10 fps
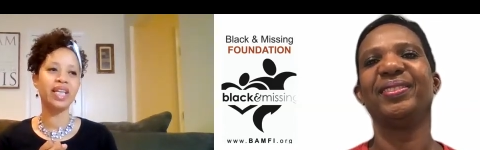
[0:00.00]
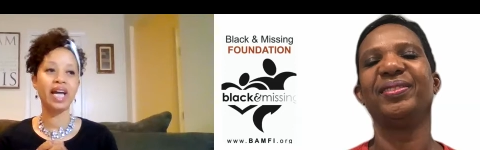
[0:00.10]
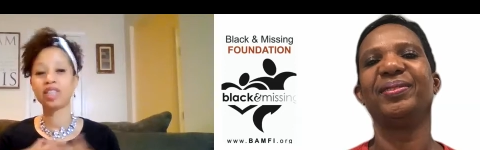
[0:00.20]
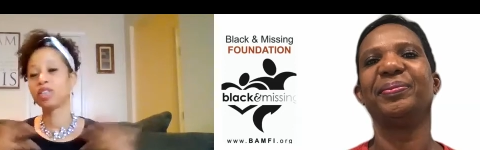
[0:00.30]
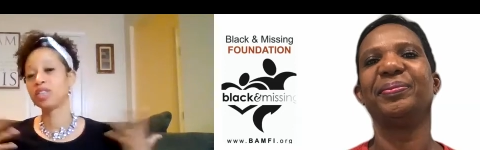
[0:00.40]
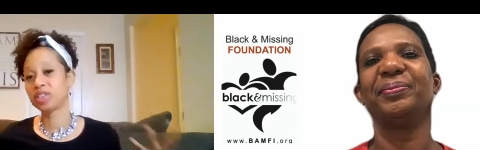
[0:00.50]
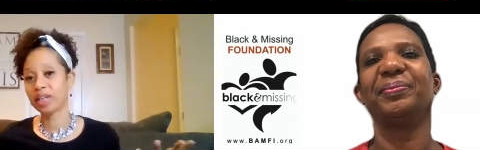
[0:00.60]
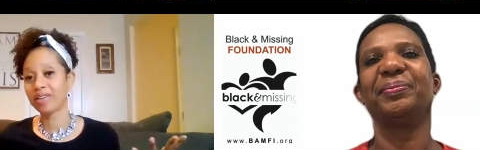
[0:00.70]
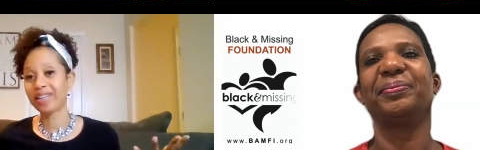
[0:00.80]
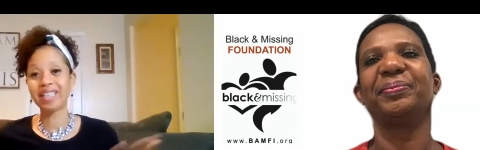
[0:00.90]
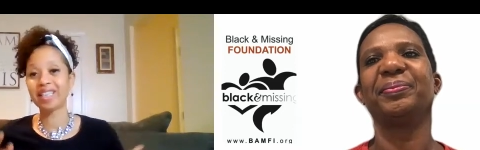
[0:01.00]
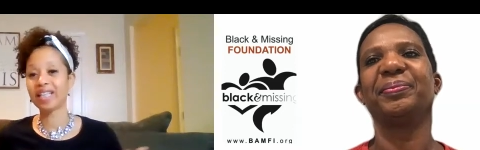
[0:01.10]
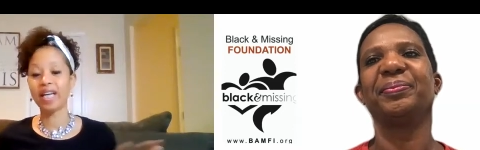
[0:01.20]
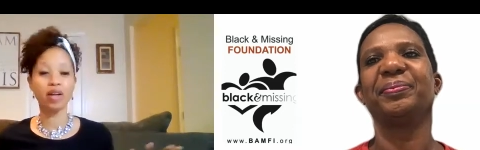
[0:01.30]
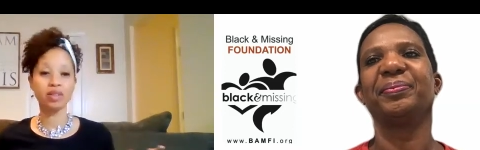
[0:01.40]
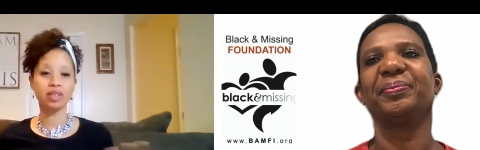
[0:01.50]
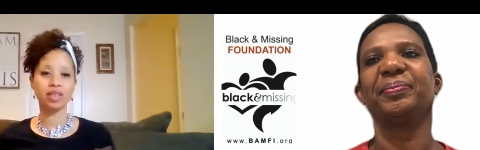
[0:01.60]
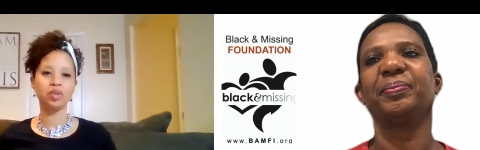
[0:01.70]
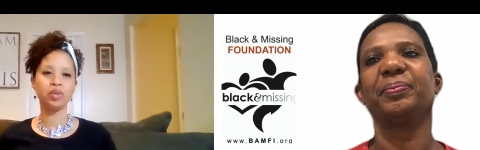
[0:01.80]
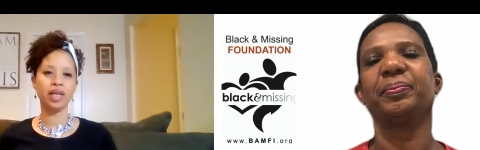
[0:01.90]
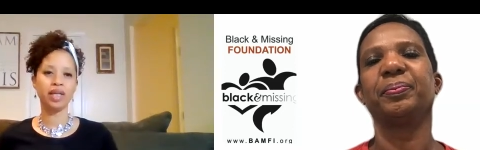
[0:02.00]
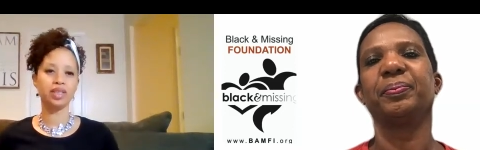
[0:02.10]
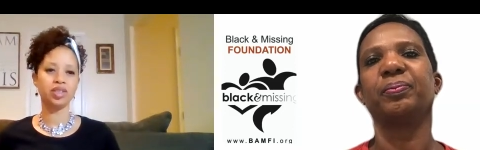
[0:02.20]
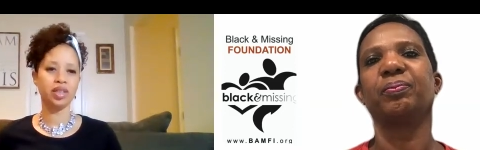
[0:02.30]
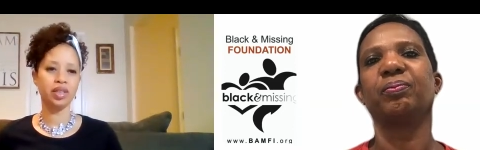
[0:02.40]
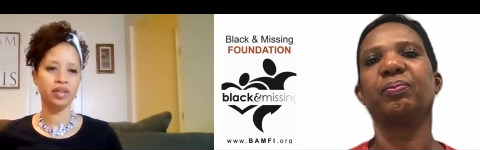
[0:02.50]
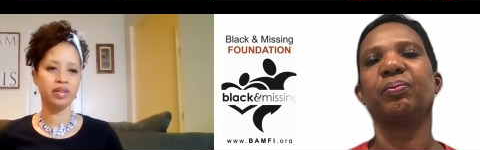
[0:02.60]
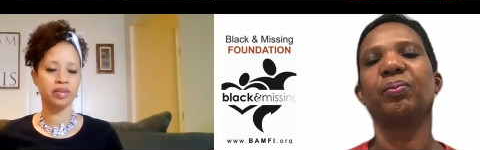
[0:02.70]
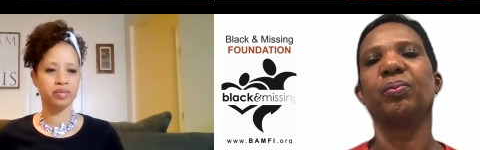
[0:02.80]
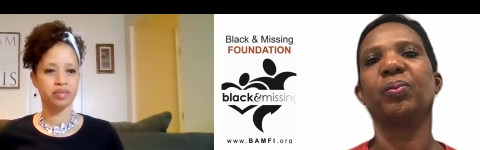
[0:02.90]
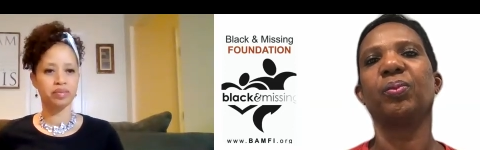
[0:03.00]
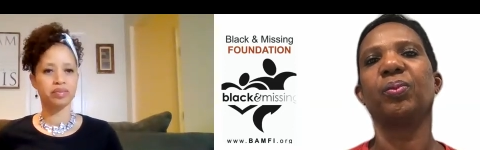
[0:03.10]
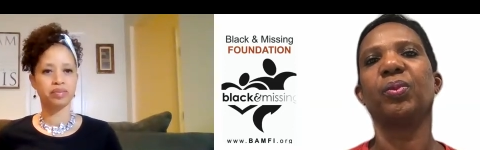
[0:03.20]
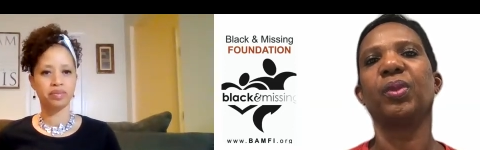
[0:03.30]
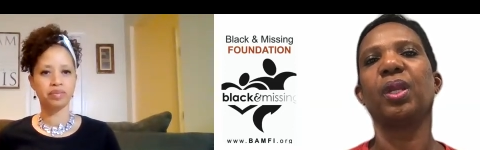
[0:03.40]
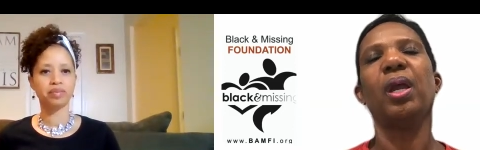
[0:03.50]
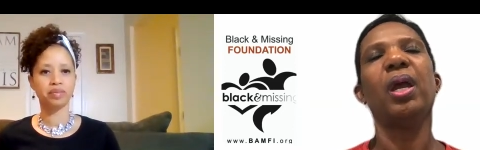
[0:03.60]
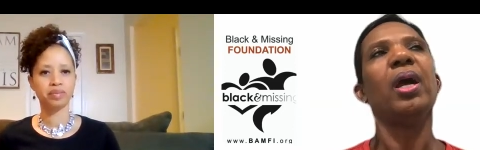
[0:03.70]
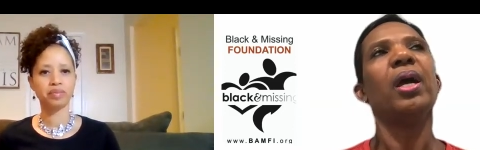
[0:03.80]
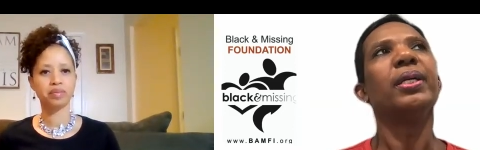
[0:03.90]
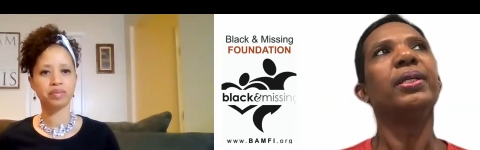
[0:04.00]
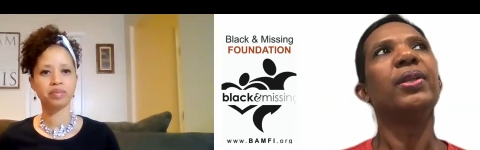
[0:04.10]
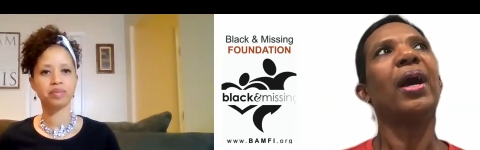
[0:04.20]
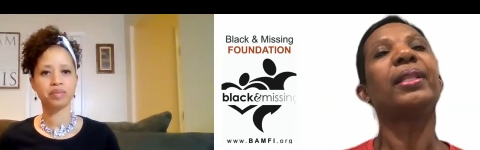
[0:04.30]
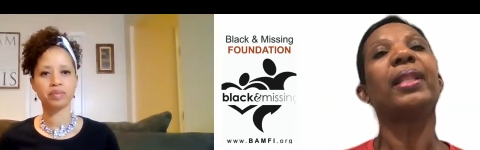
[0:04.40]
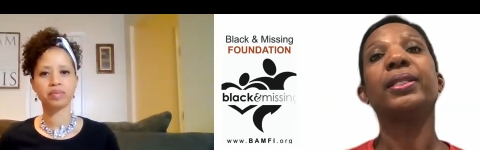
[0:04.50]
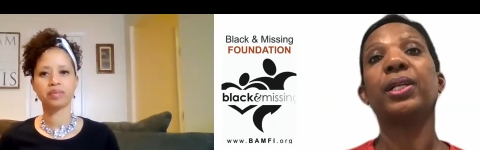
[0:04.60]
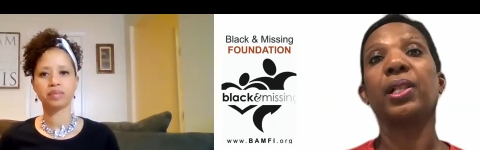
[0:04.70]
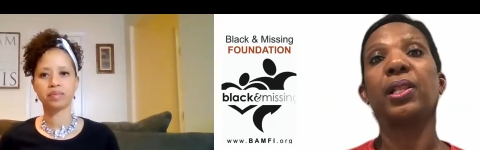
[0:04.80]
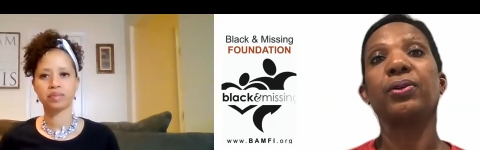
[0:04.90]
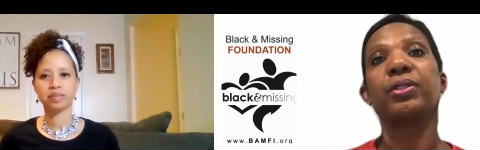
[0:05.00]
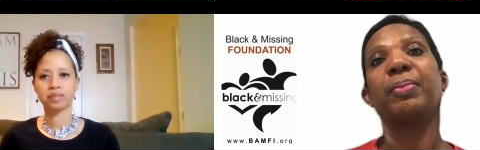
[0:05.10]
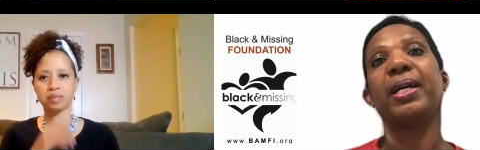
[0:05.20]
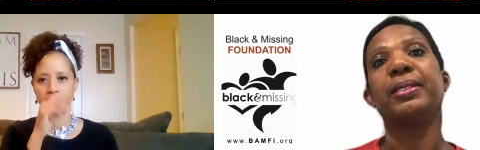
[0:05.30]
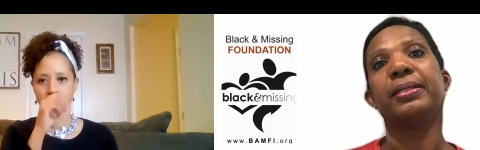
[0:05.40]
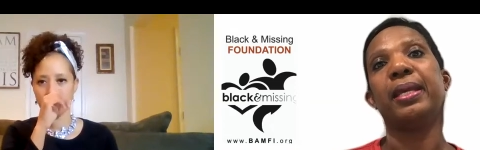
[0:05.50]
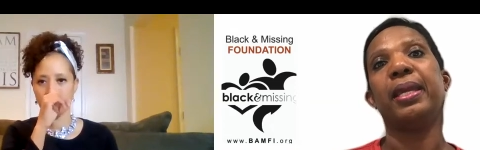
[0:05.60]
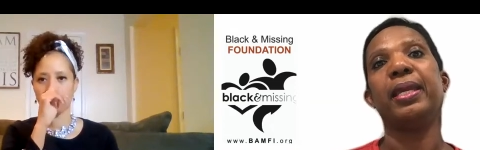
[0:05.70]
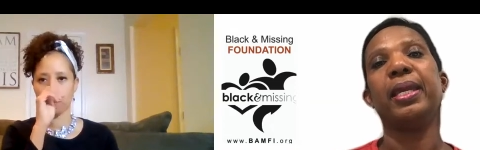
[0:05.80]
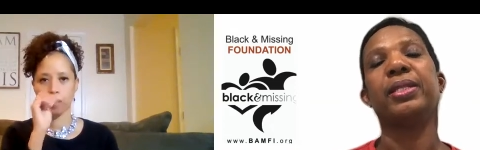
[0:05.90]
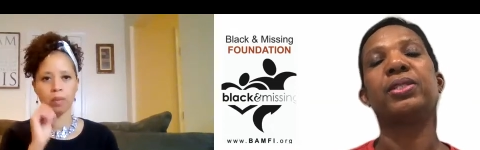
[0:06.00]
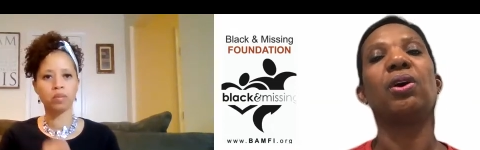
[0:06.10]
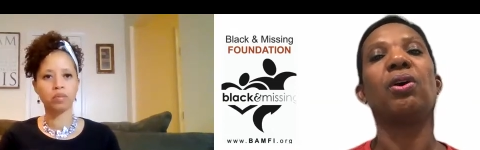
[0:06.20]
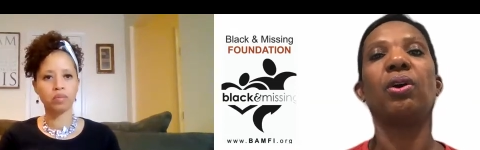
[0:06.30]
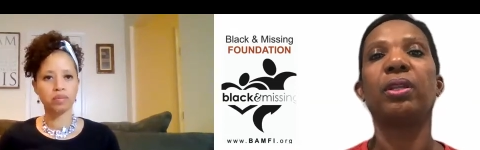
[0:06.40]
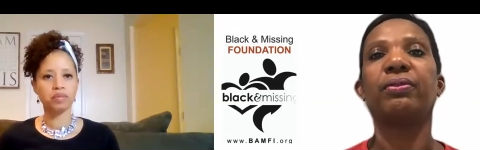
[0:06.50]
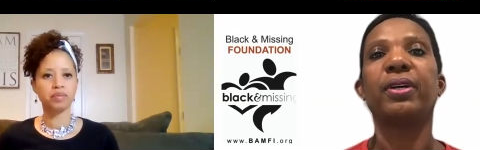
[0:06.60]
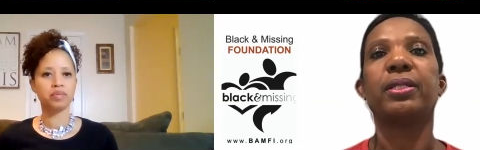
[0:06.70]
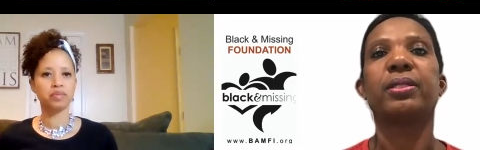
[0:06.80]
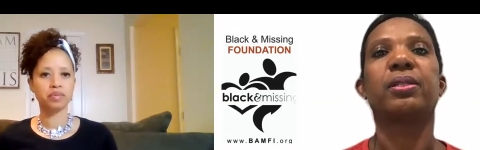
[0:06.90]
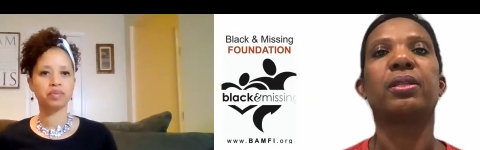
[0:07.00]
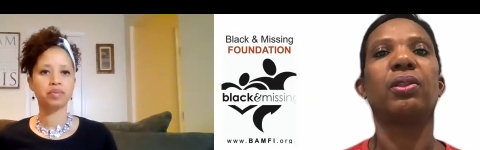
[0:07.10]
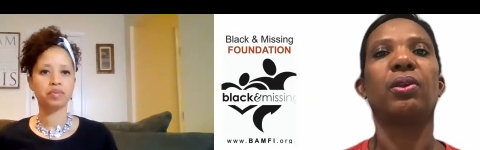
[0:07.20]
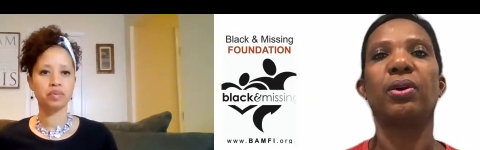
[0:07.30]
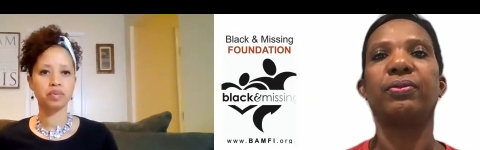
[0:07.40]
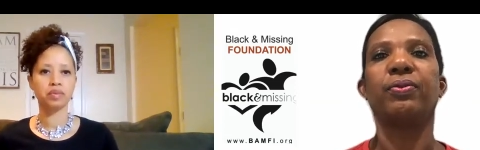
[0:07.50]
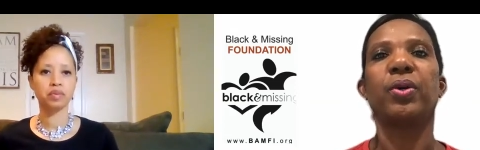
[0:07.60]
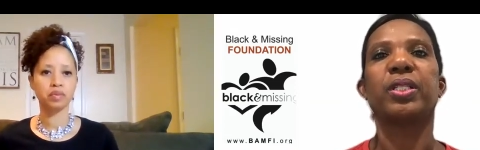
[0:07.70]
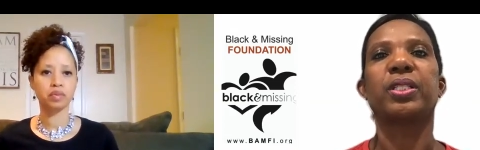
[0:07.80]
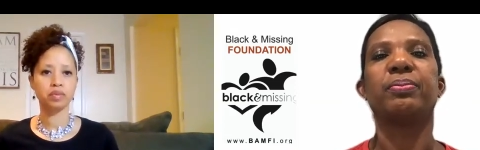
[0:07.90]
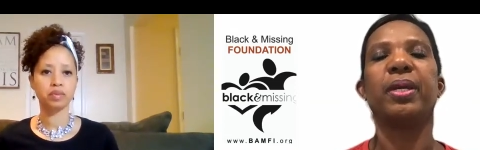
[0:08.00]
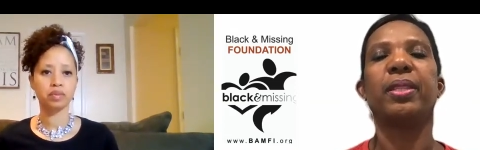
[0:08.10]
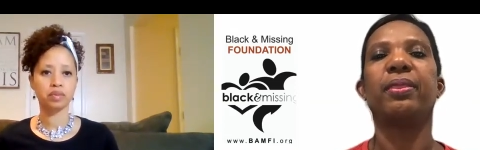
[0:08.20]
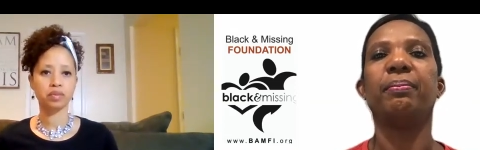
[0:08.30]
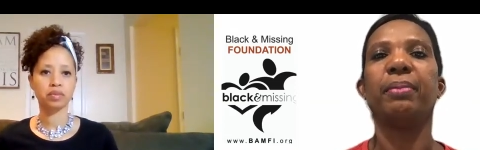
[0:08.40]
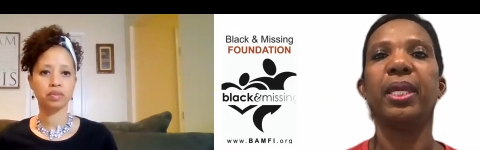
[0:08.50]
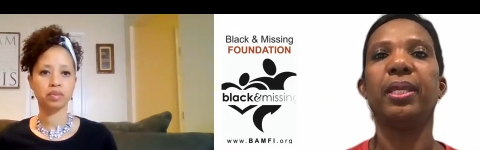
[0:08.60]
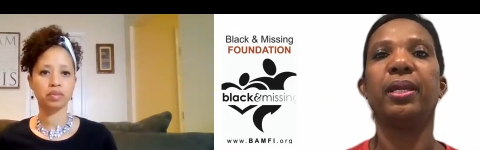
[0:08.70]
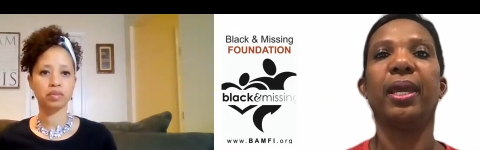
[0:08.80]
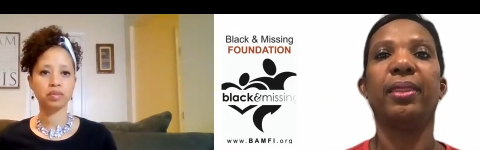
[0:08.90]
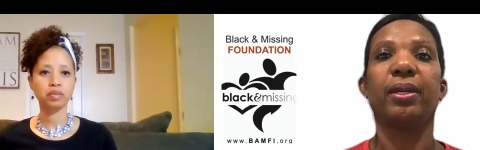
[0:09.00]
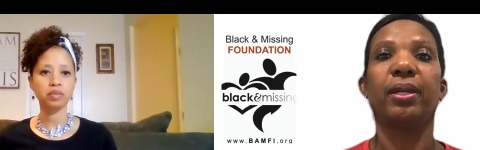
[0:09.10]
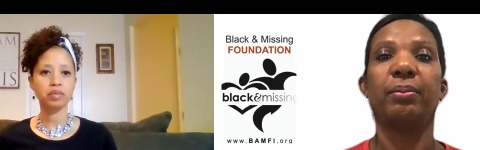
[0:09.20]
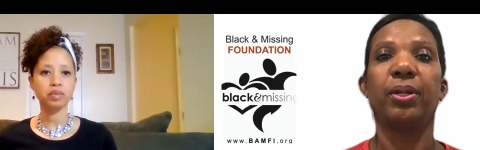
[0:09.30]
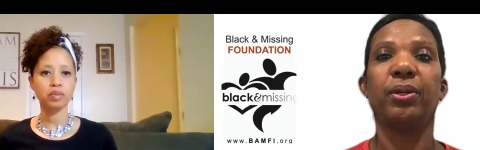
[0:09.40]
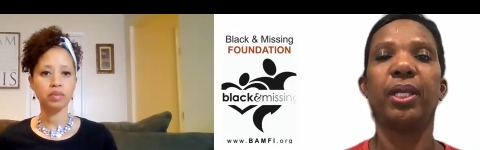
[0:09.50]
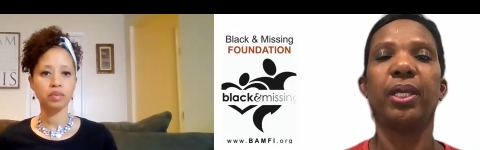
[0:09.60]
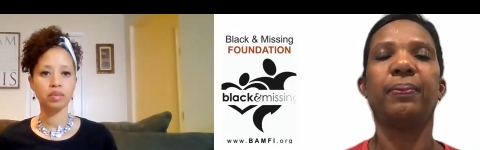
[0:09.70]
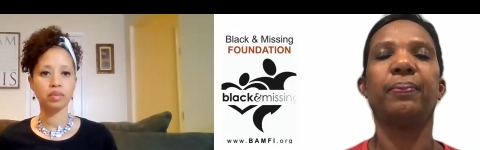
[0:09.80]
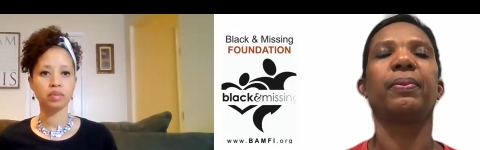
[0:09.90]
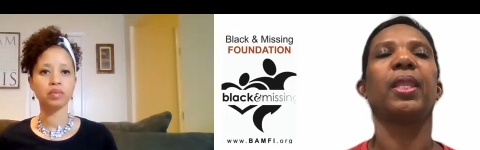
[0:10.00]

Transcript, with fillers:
Speaker 1: like to share? Anything else that you would like to share? You
Speaker 2: know, I'd like to close by saying it's all of us, law enforcement, the media, and the community.